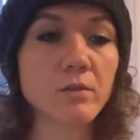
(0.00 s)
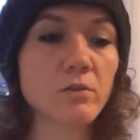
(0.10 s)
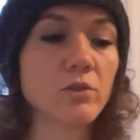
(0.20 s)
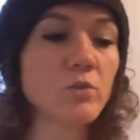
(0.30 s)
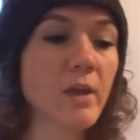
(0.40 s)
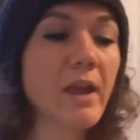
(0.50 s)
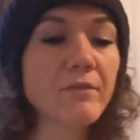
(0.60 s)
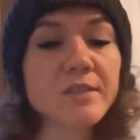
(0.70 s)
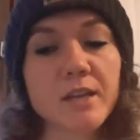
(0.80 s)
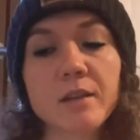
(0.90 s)
You
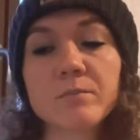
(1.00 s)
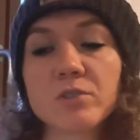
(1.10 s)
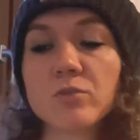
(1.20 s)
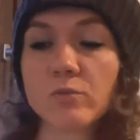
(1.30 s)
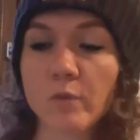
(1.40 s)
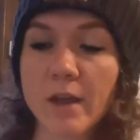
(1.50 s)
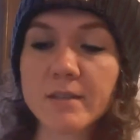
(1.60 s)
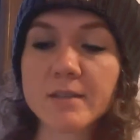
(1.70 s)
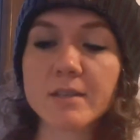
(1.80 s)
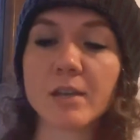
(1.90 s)
have time to
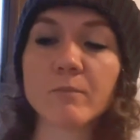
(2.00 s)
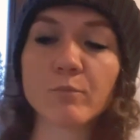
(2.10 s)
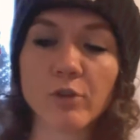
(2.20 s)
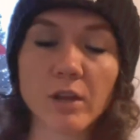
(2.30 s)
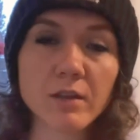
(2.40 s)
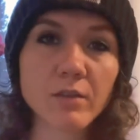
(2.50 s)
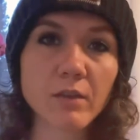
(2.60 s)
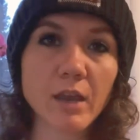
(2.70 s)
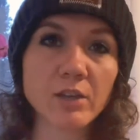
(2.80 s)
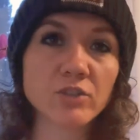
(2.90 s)
rest and breathe
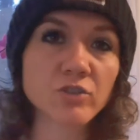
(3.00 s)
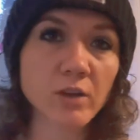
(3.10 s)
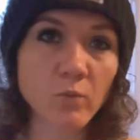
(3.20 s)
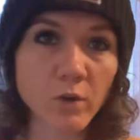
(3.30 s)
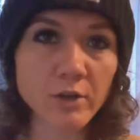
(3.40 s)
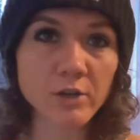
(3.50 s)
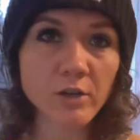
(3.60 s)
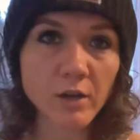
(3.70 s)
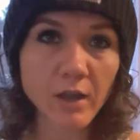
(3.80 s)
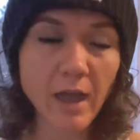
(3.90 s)
and drink
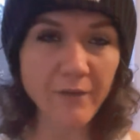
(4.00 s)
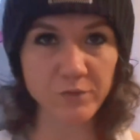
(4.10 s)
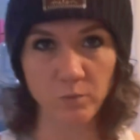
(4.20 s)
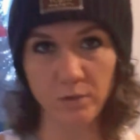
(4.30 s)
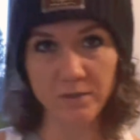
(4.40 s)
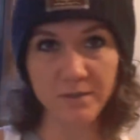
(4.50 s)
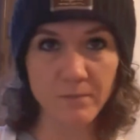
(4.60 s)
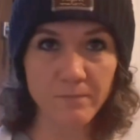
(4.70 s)
water afterwards.